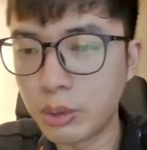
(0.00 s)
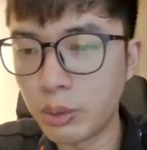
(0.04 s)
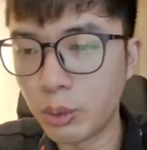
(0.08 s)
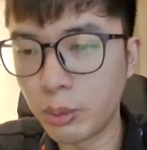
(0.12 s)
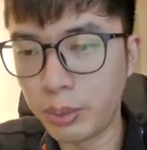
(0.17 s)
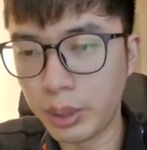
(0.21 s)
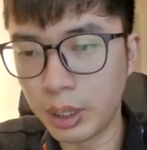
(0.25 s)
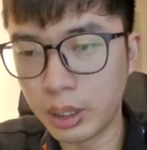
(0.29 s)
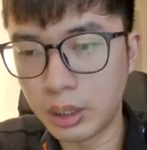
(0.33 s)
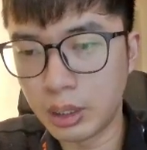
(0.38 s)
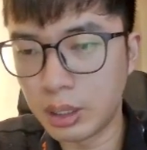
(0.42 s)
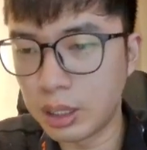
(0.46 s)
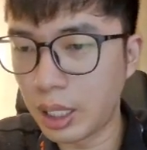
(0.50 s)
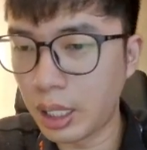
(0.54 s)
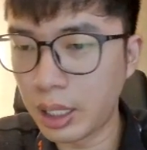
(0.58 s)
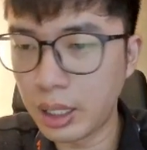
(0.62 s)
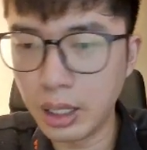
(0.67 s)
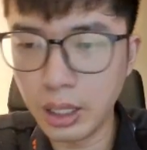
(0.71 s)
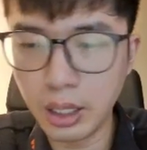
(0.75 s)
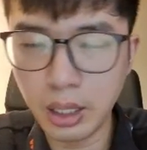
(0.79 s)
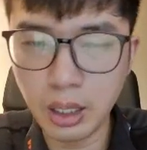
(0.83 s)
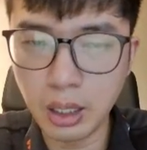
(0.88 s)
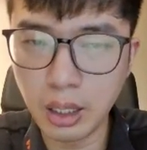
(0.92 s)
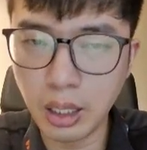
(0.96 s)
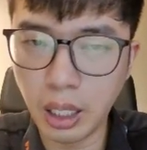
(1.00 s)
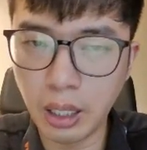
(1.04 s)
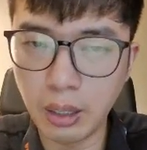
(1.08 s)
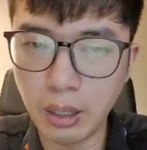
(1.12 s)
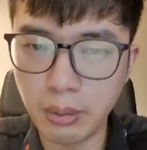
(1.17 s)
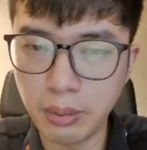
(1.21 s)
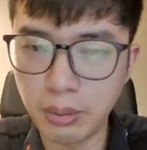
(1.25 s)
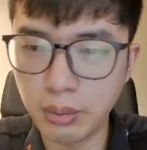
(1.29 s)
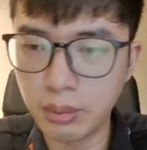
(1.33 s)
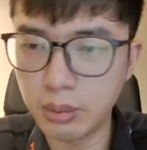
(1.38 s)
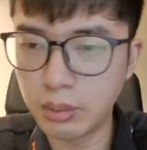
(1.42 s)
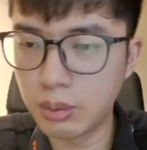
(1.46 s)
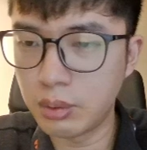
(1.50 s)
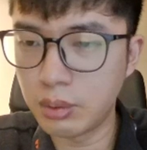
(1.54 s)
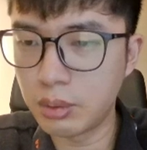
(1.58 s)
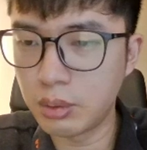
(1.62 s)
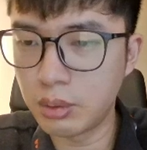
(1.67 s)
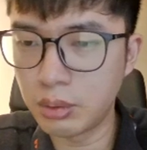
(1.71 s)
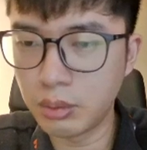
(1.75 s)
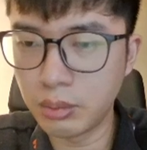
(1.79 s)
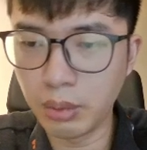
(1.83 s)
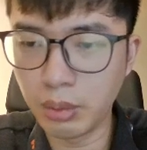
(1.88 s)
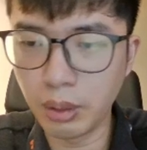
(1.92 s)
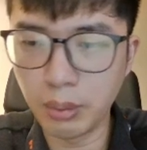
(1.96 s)
will be slightly like
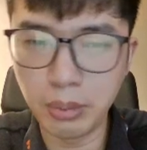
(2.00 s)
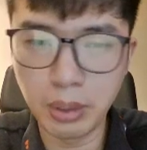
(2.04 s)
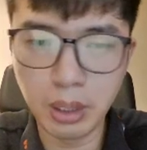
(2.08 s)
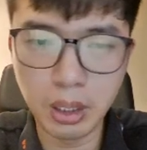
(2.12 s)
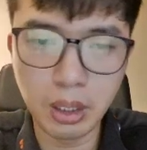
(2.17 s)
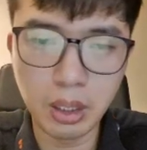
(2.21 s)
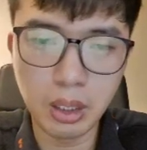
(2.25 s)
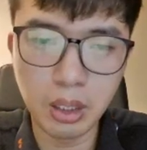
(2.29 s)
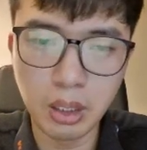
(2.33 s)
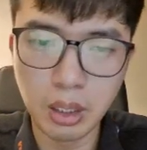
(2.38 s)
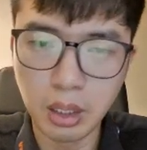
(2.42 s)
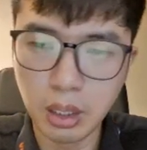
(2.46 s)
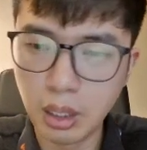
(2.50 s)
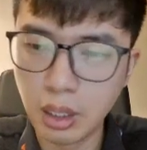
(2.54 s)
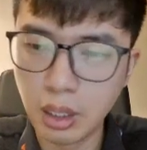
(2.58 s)
maybe